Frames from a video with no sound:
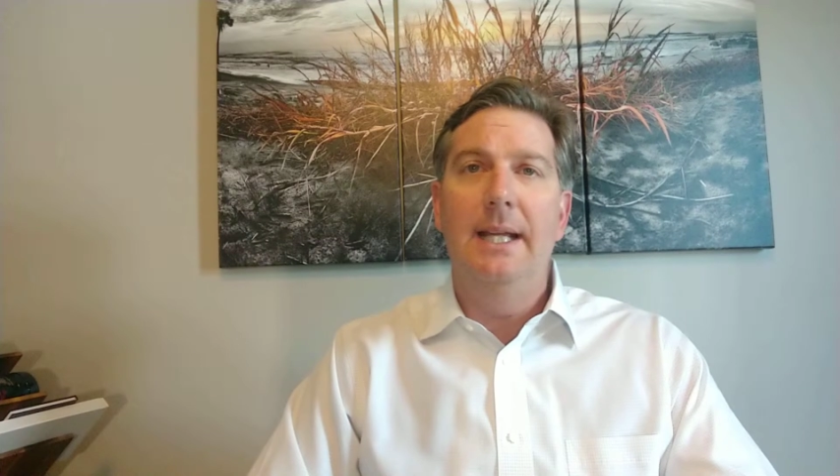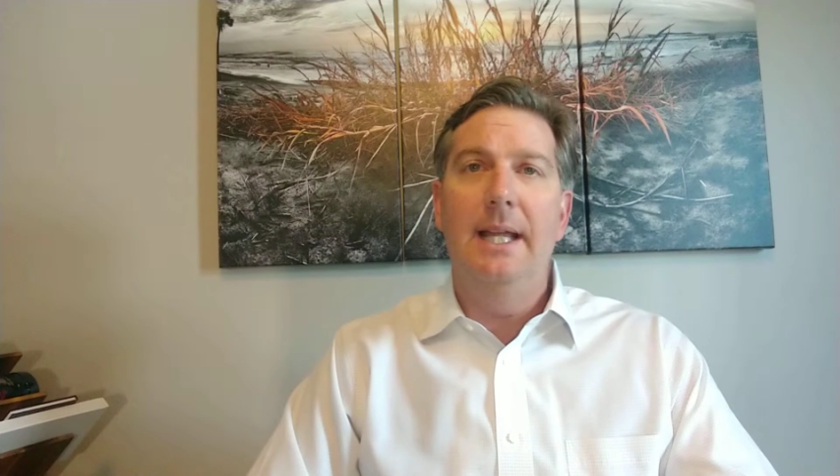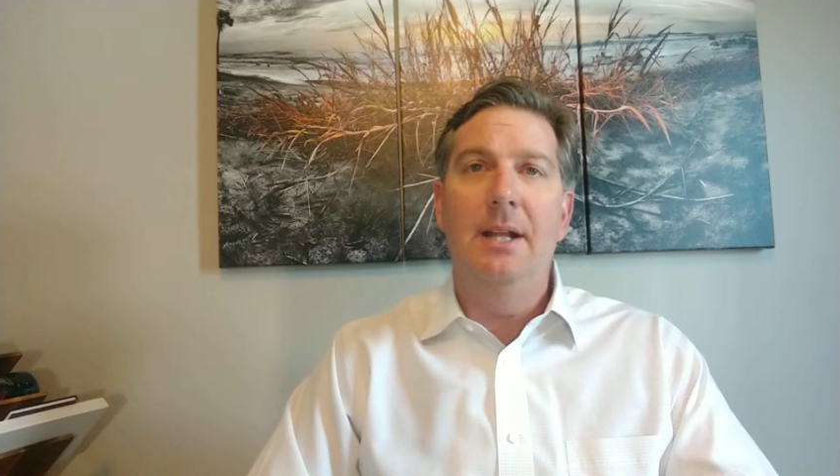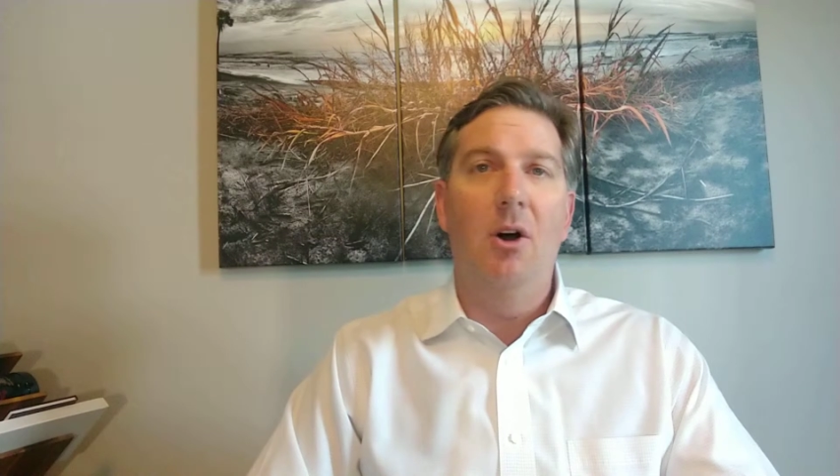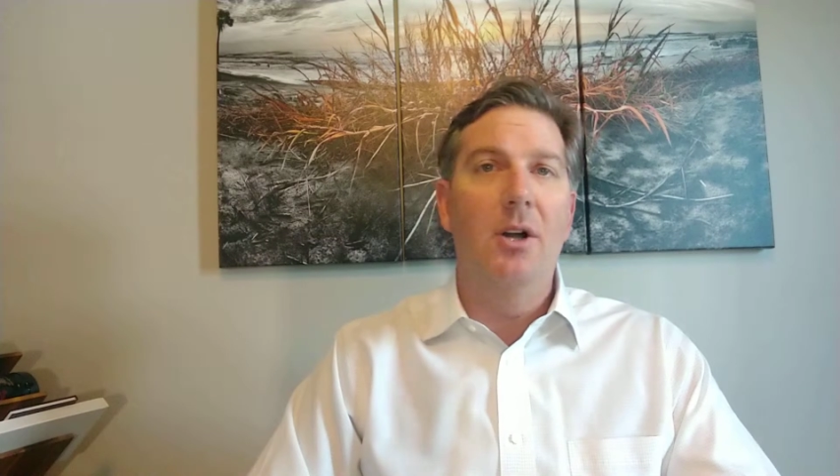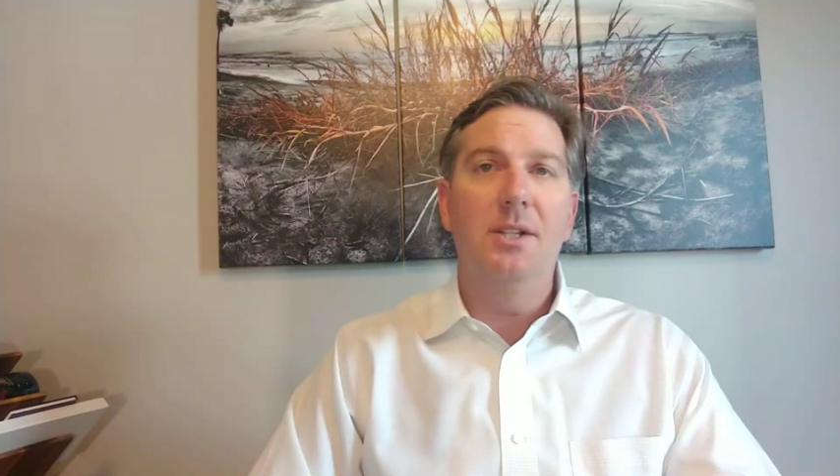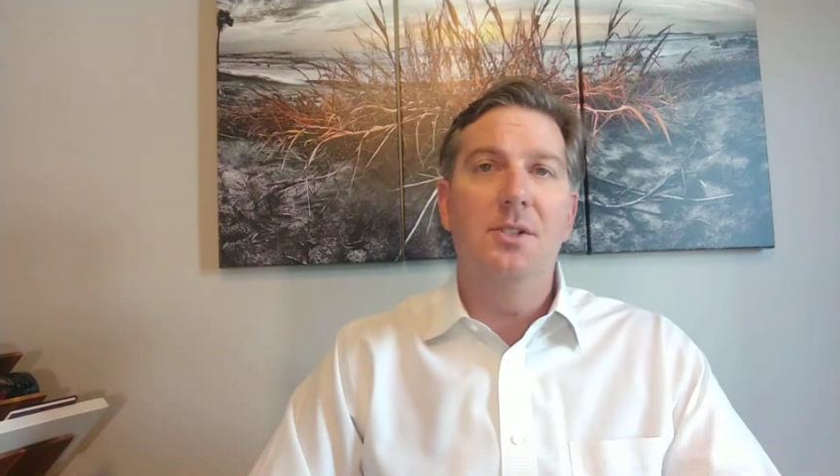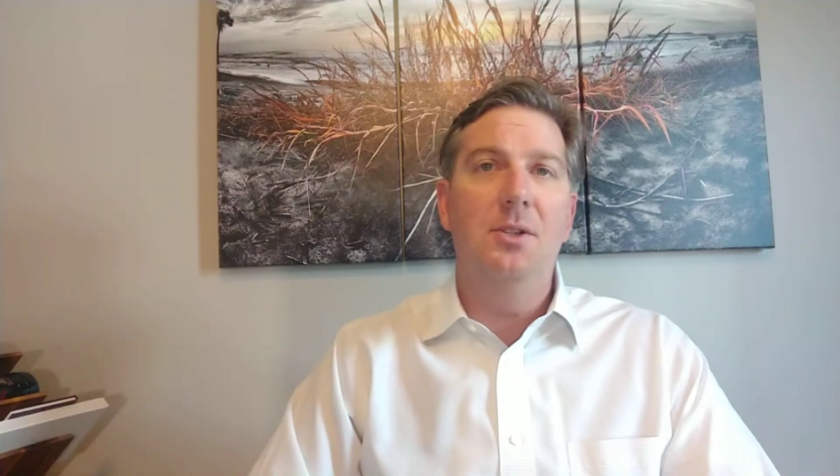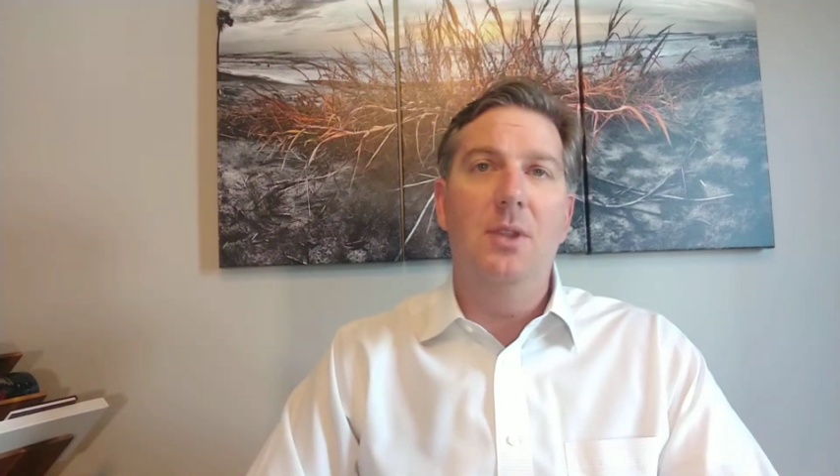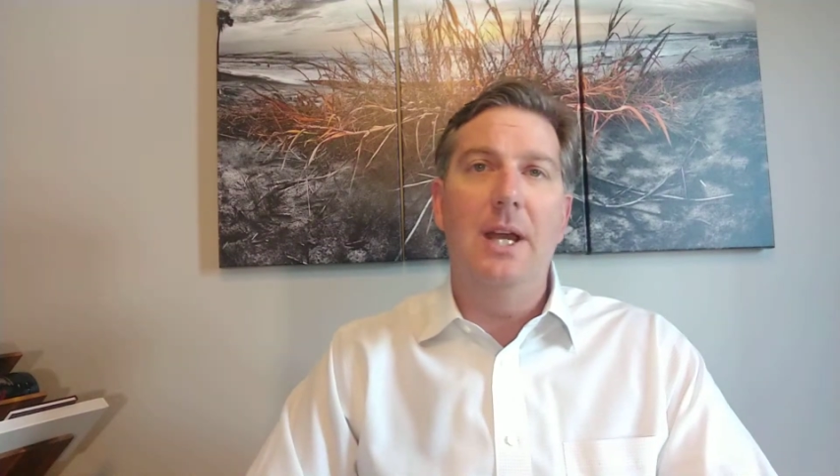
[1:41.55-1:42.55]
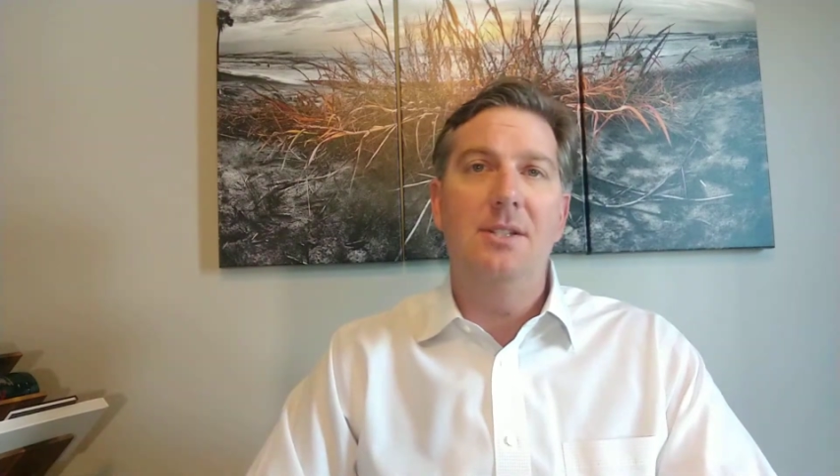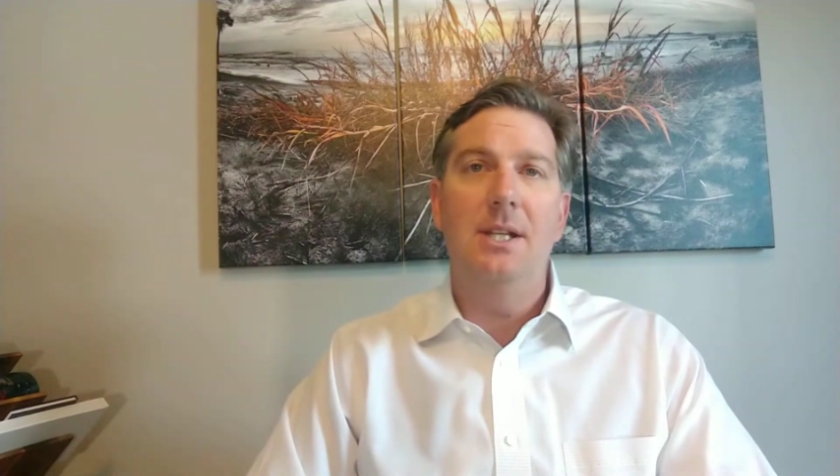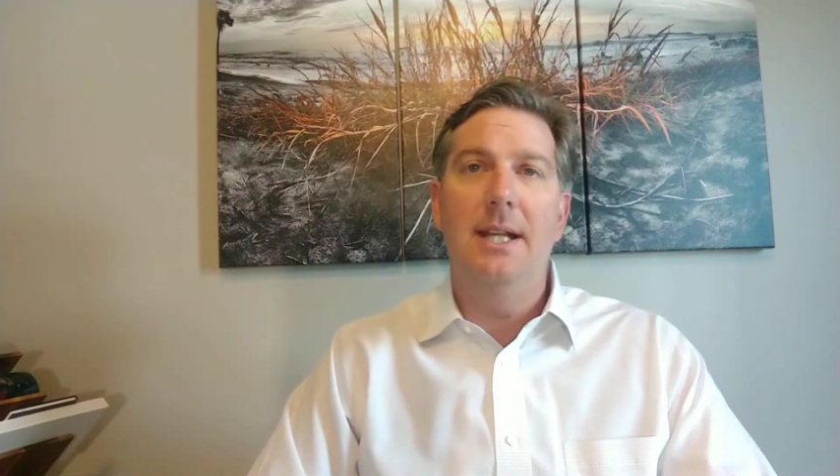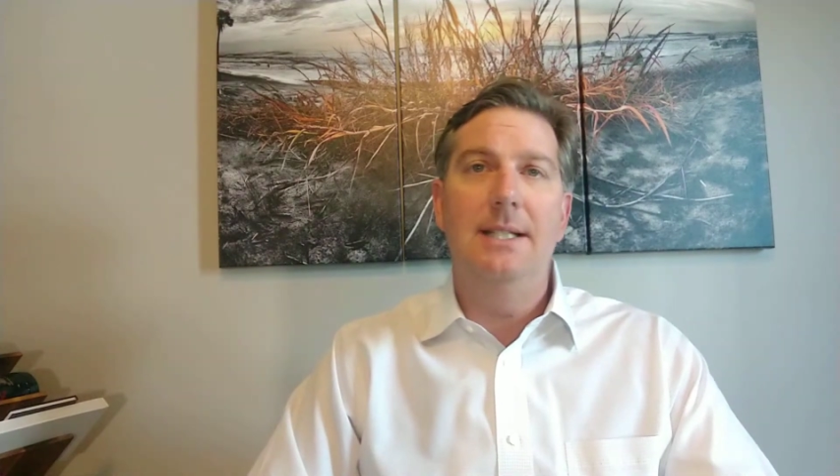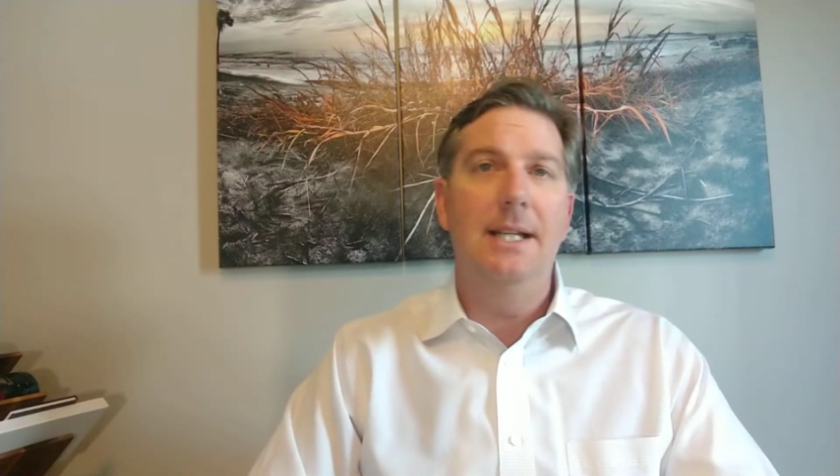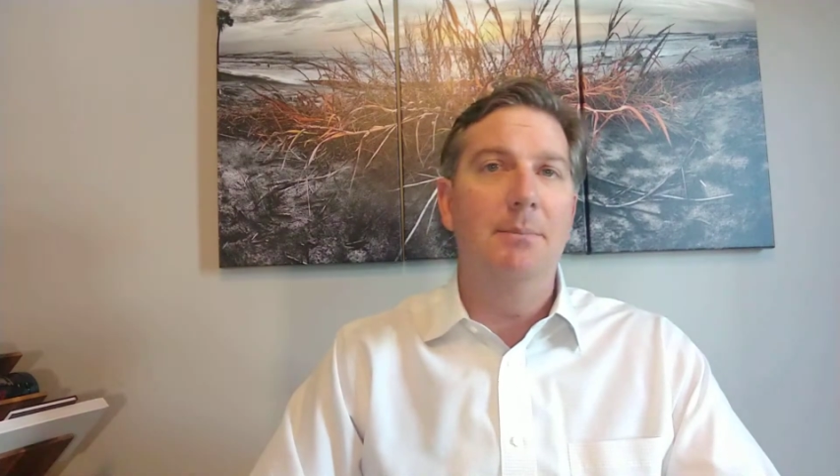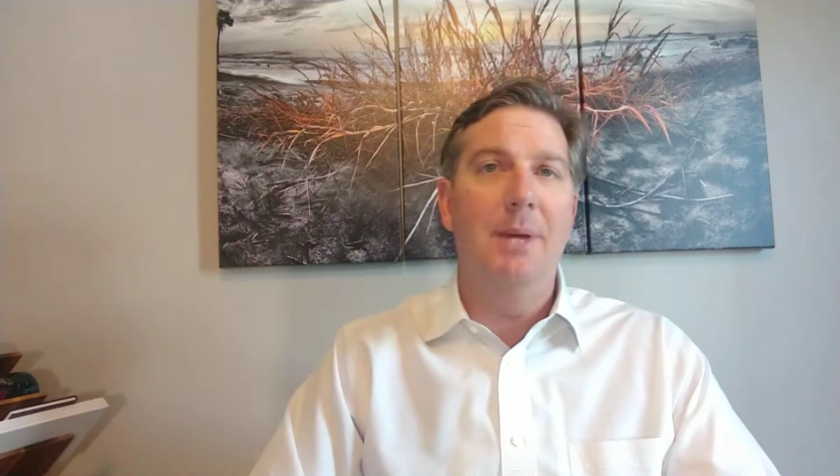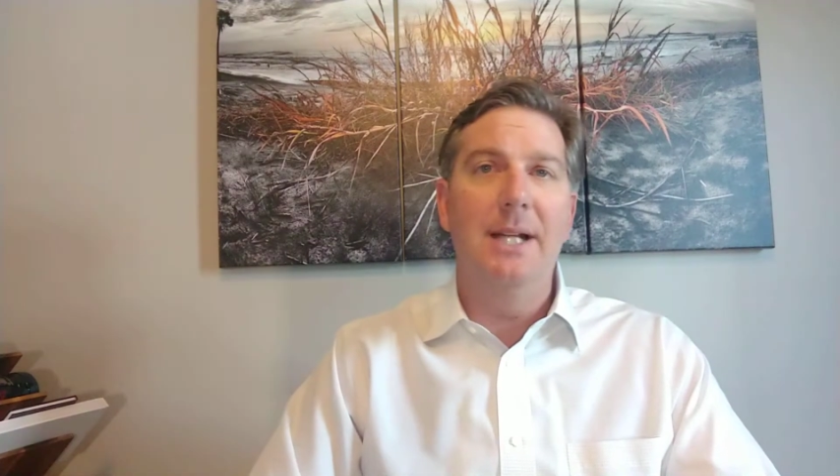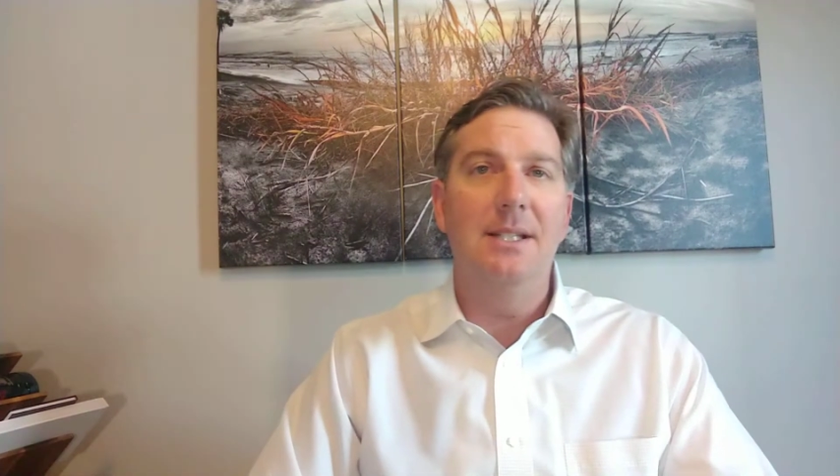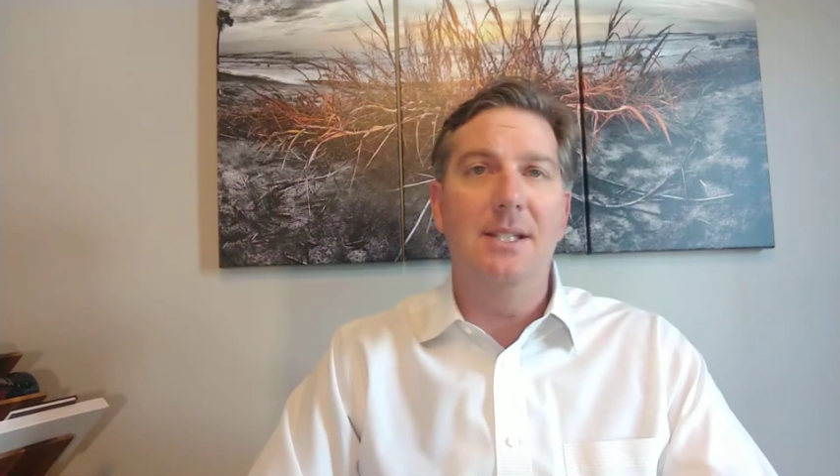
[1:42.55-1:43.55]
in August 2018,
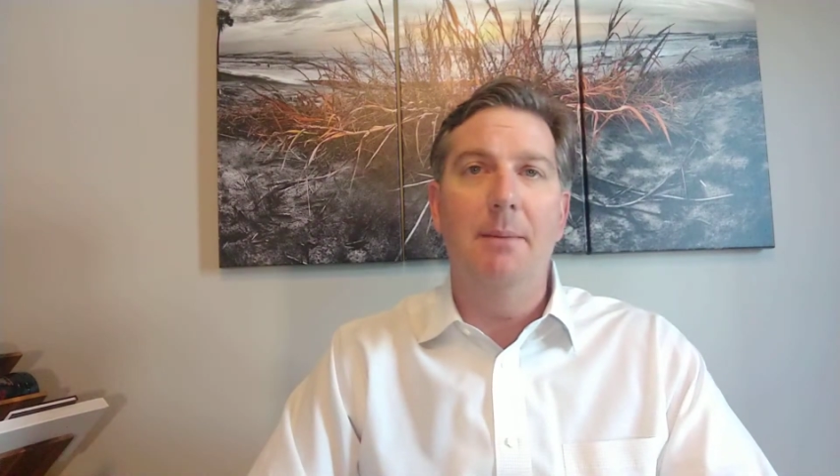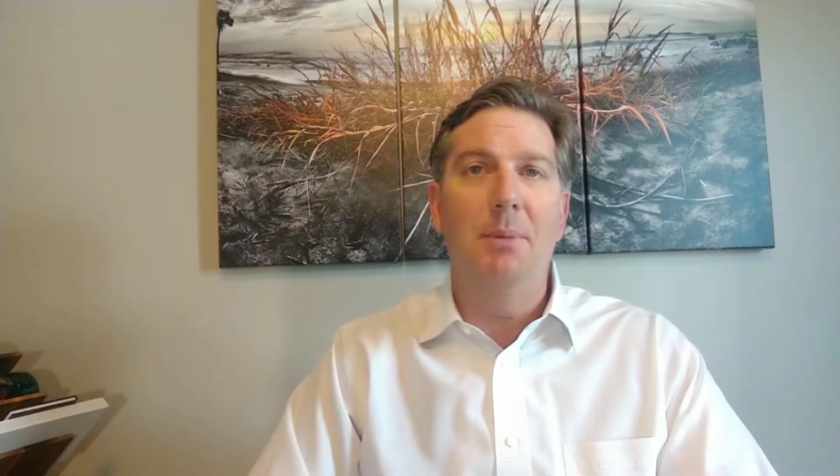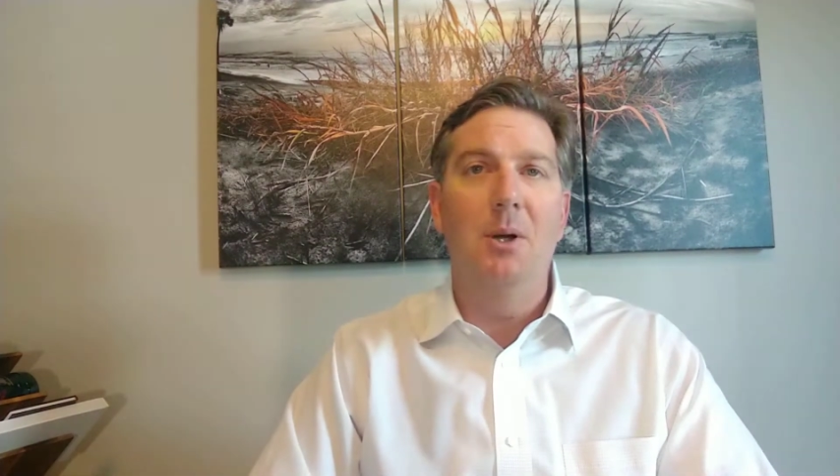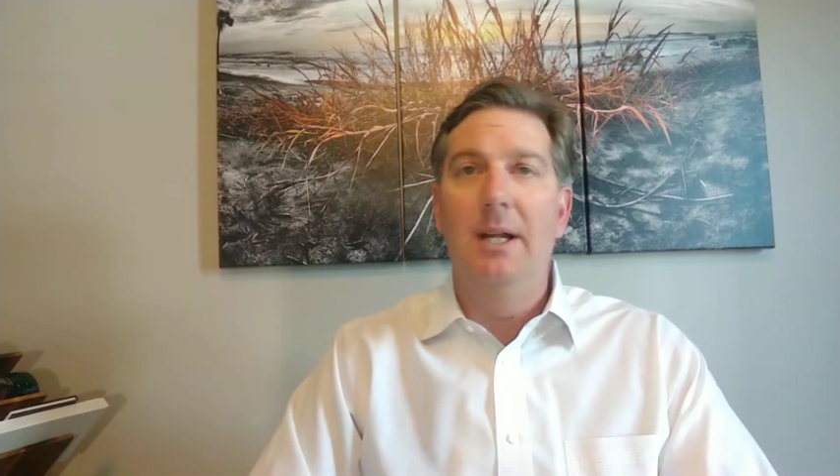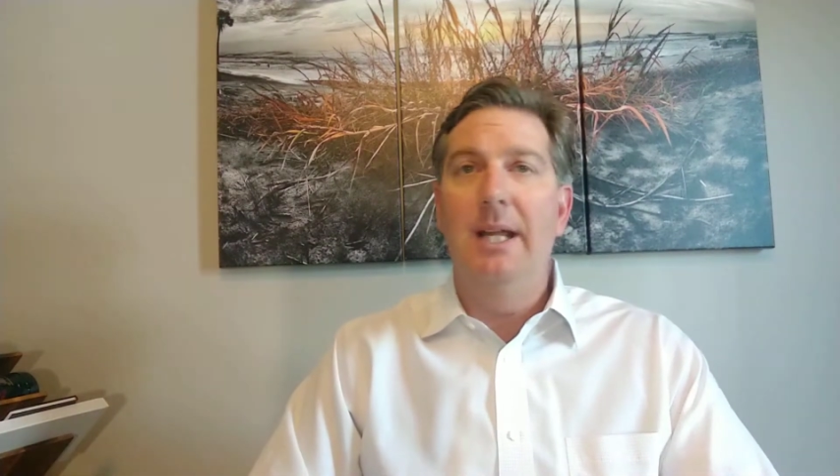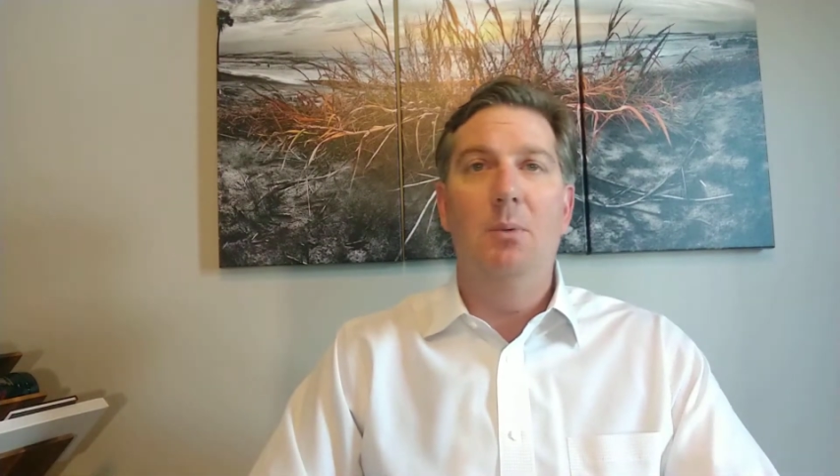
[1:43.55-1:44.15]
by December,